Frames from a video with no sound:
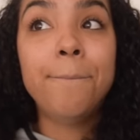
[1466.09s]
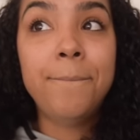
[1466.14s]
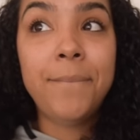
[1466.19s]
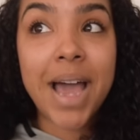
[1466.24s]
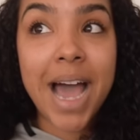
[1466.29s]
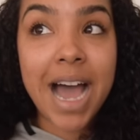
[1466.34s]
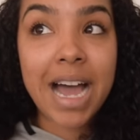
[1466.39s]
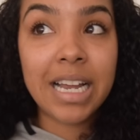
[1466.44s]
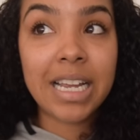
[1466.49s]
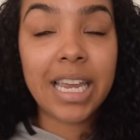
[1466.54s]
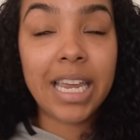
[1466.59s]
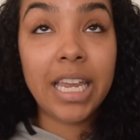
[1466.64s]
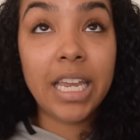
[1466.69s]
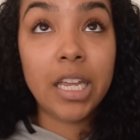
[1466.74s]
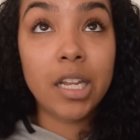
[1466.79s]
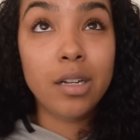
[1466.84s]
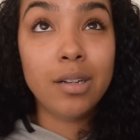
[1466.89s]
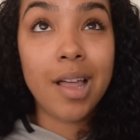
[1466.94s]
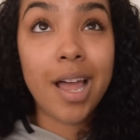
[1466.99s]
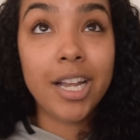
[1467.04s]
back
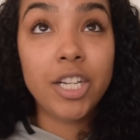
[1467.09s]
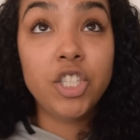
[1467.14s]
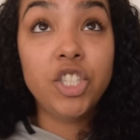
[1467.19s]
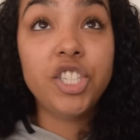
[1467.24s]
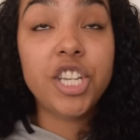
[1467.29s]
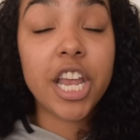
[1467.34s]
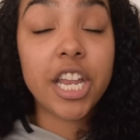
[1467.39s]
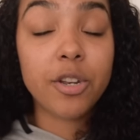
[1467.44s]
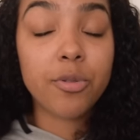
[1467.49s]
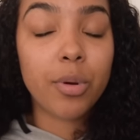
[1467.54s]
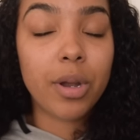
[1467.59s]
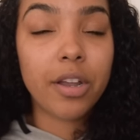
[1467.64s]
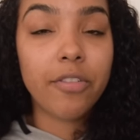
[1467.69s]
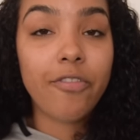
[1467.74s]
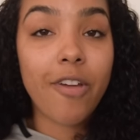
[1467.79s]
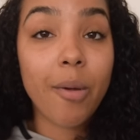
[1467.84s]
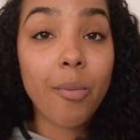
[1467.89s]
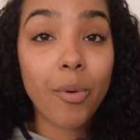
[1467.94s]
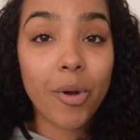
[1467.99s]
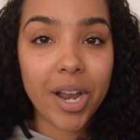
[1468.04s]
in like January,
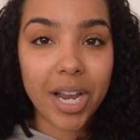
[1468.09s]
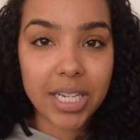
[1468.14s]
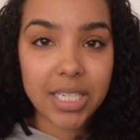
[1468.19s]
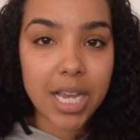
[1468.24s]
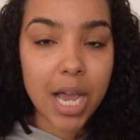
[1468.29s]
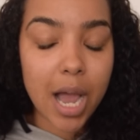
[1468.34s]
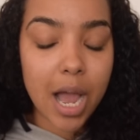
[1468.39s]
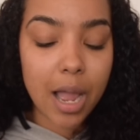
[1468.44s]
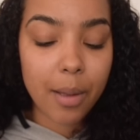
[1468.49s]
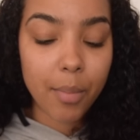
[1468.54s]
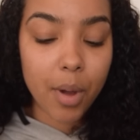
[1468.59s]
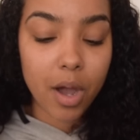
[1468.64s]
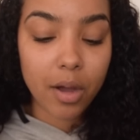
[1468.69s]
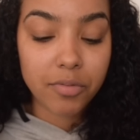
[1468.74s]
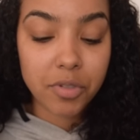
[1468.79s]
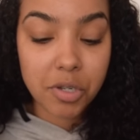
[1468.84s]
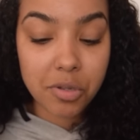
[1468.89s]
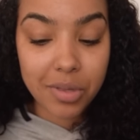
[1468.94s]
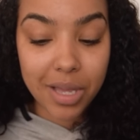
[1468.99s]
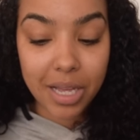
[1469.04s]
February time
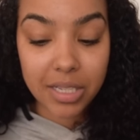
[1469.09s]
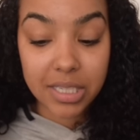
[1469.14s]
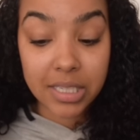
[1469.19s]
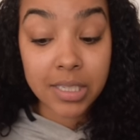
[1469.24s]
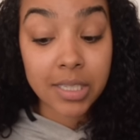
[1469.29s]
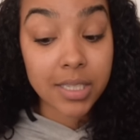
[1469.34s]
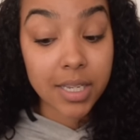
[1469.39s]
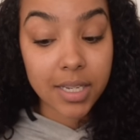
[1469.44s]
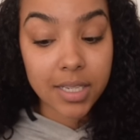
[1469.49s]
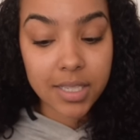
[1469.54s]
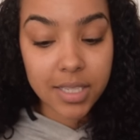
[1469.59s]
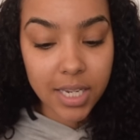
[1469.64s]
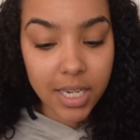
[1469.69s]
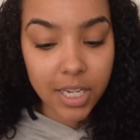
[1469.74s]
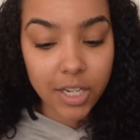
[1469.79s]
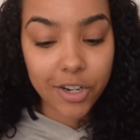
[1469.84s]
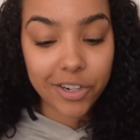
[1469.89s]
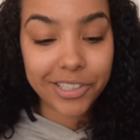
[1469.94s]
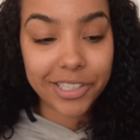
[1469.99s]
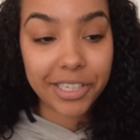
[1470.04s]
of
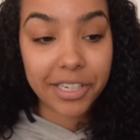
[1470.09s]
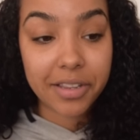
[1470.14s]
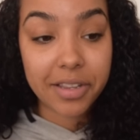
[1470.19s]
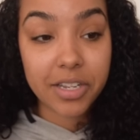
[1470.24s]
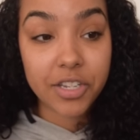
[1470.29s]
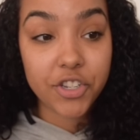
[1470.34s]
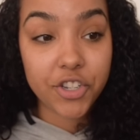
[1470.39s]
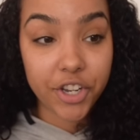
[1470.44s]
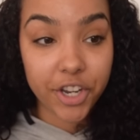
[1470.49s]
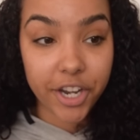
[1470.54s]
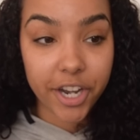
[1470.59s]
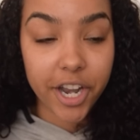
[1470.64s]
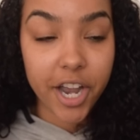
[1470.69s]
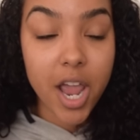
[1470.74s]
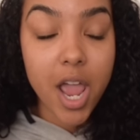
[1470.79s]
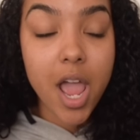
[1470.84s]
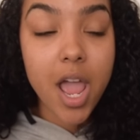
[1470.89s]
2016, earlier this year.